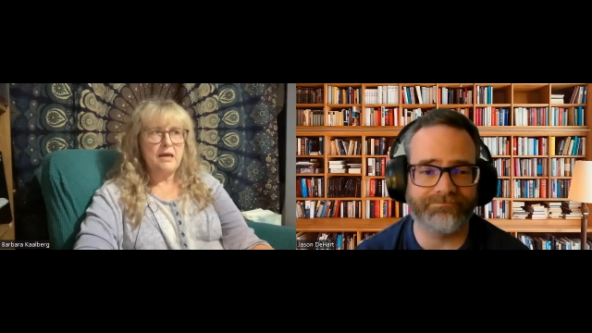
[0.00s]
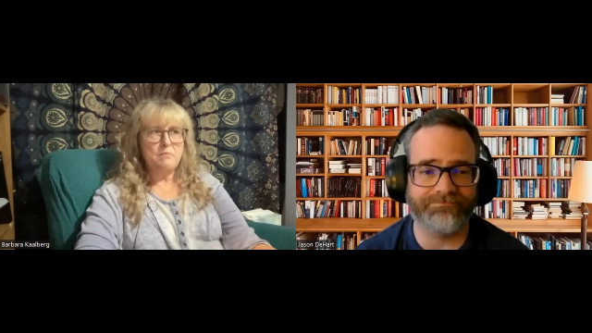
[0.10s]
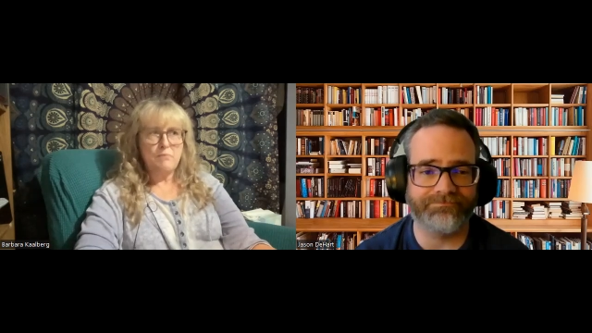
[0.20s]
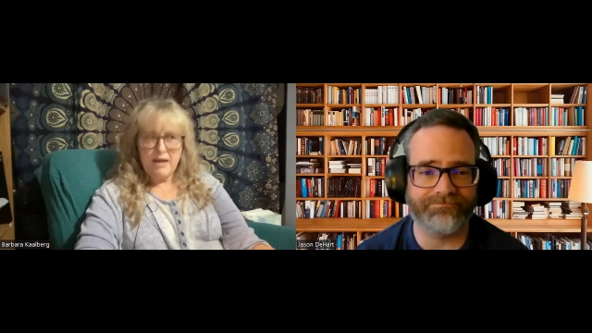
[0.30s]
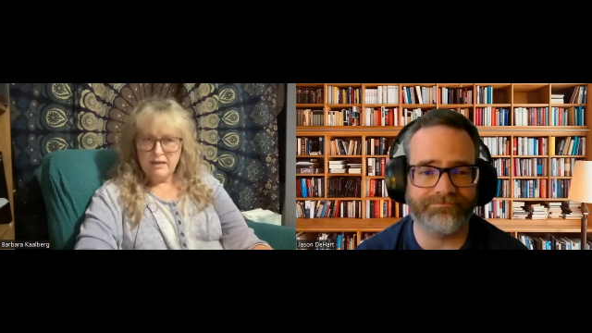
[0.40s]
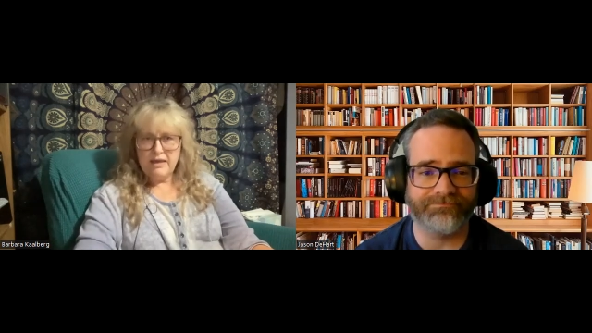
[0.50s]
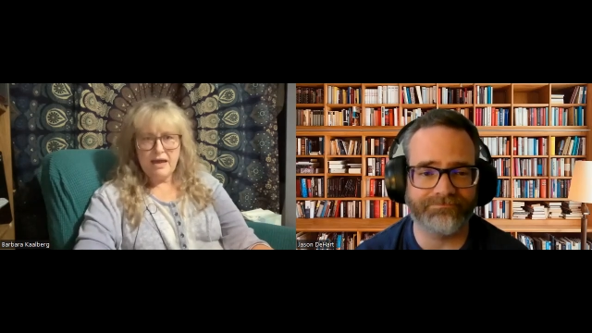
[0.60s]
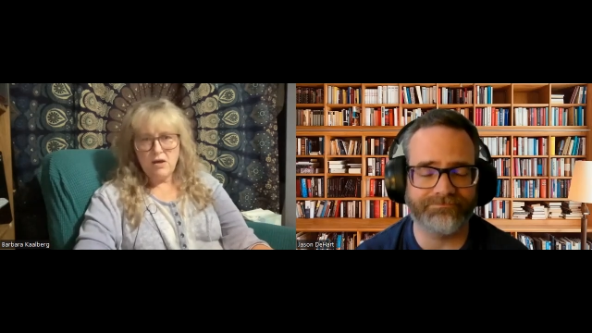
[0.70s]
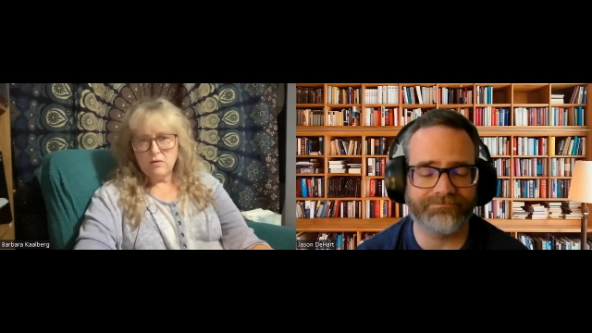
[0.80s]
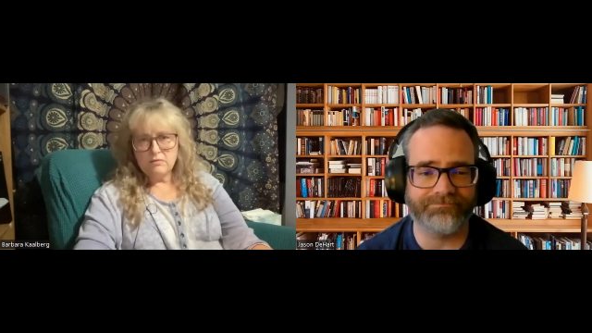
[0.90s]
Speaker 1: and mailing
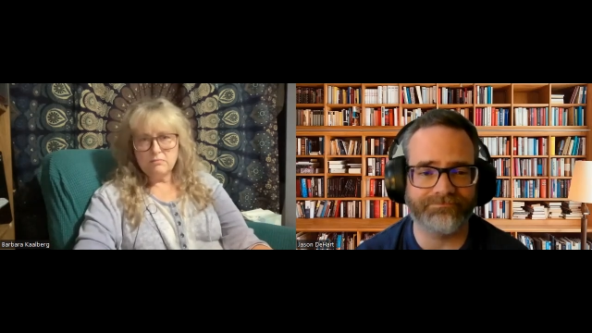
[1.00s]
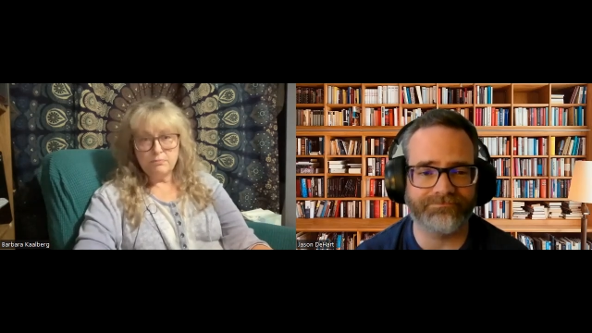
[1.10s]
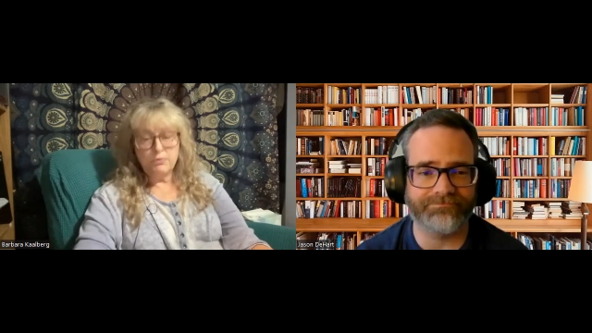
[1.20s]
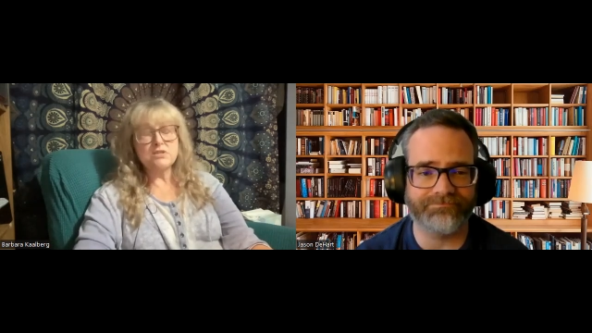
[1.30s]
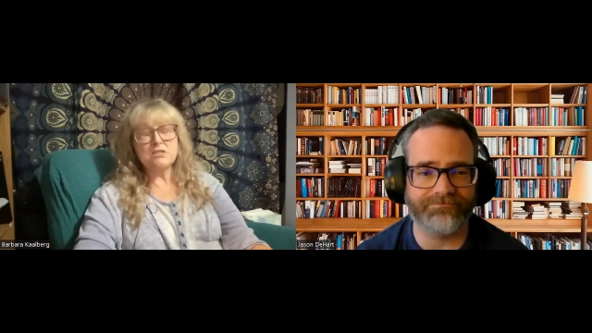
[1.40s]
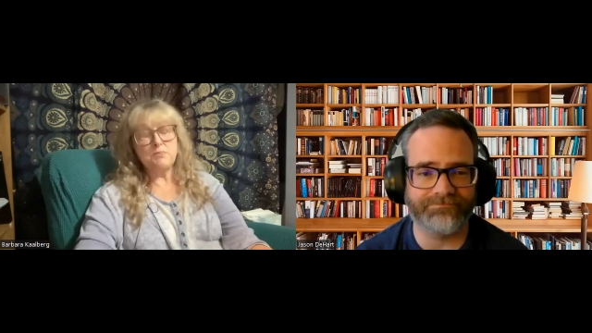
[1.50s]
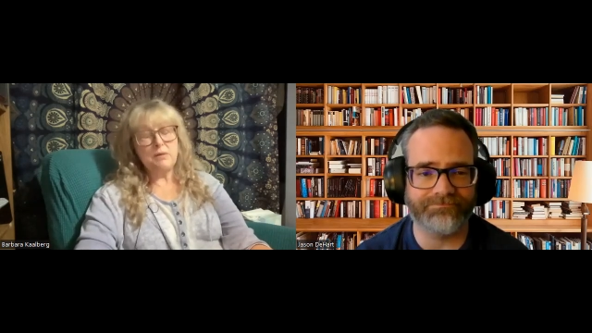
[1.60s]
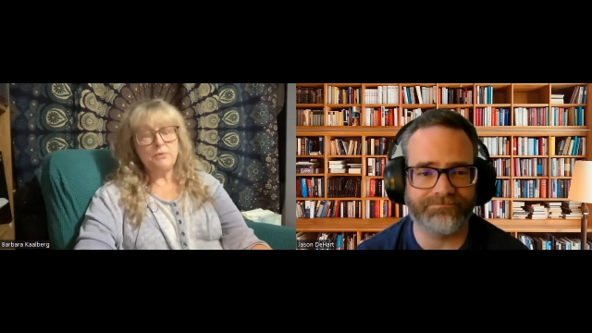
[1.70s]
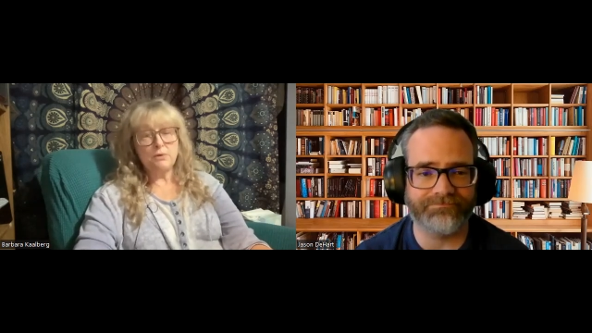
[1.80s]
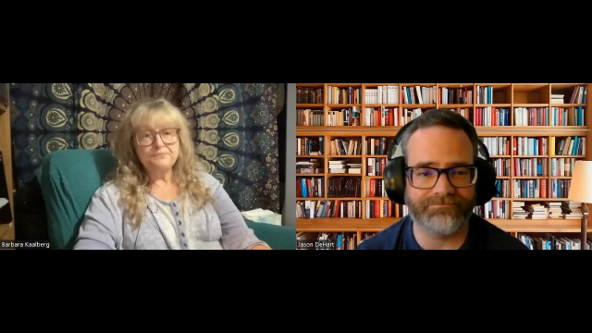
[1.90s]
out books to
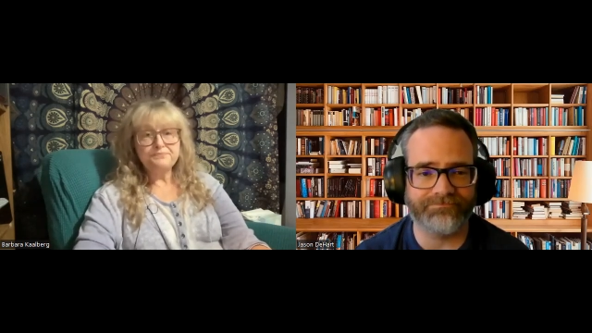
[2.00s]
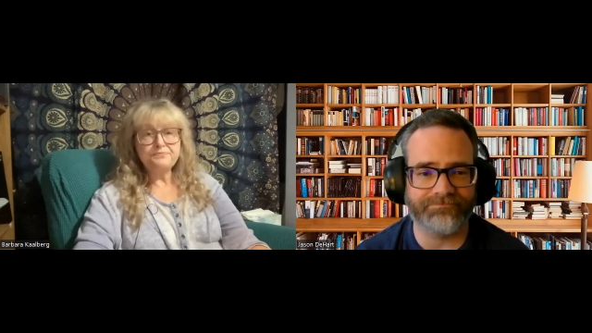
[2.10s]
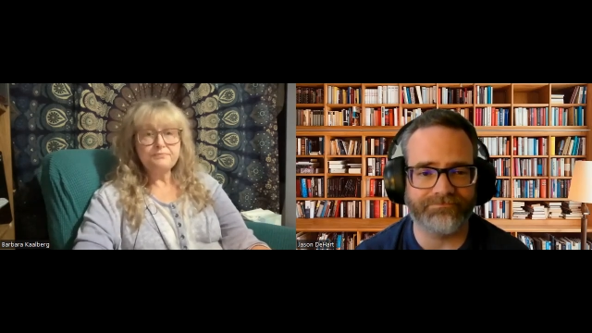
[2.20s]
people.